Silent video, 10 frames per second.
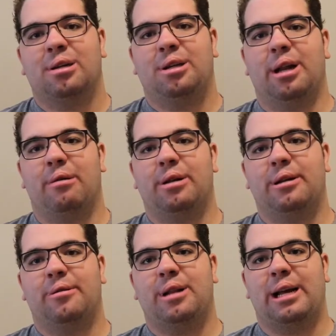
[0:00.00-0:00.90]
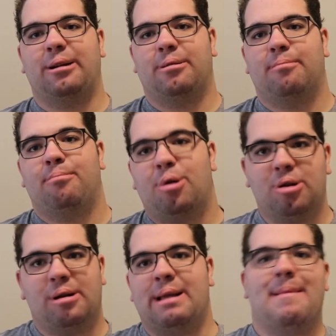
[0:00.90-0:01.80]
you know, a little, like,
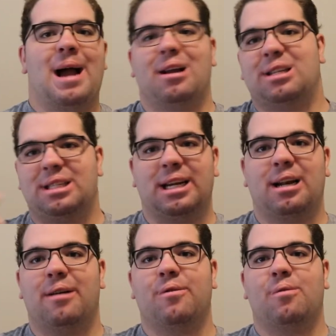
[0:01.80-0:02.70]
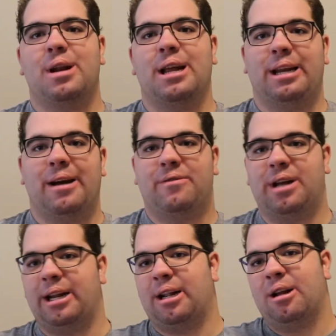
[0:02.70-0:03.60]
pull out the mag and stick another one in. You have to
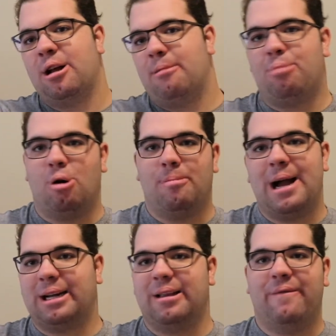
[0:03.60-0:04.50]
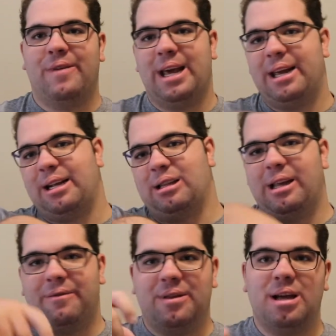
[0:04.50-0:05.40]
like pull back the thing,
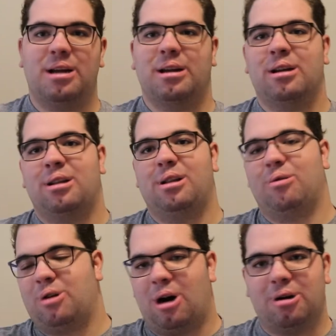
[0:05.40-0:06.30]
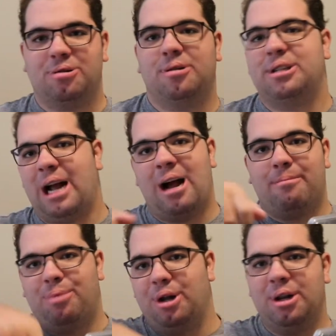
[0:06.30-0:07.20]
lift the little cartridge
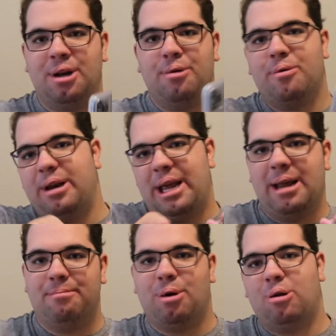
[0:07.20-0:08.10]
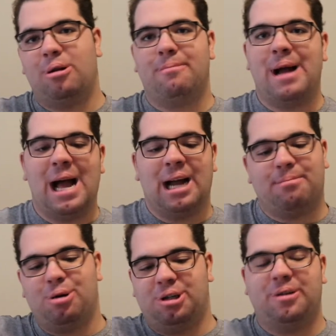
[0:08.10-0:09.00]
out, put the new one in, pull it
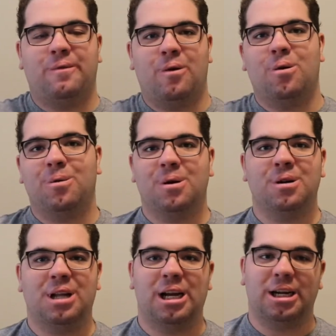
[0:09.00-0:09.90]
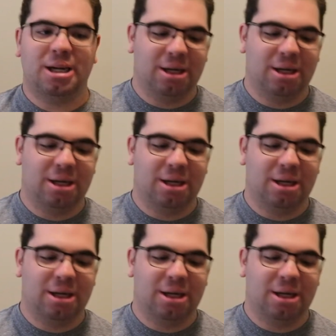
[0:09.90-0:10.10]
back, push it forward. Like,